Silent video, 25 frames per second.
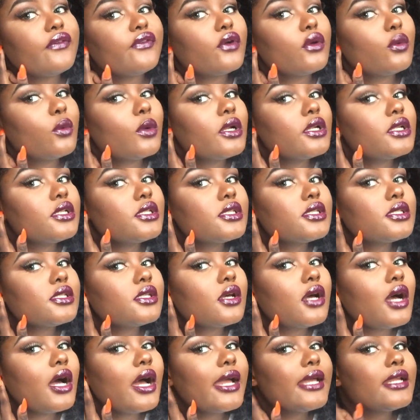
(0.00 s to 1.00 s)
I've got one
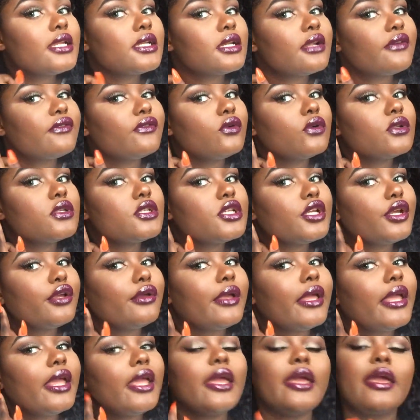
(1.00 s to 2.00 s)
inside, and I've got two
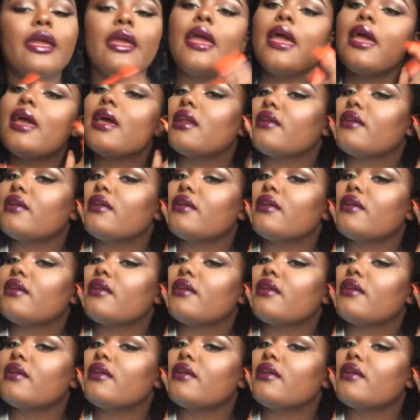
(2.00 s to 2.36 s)
here.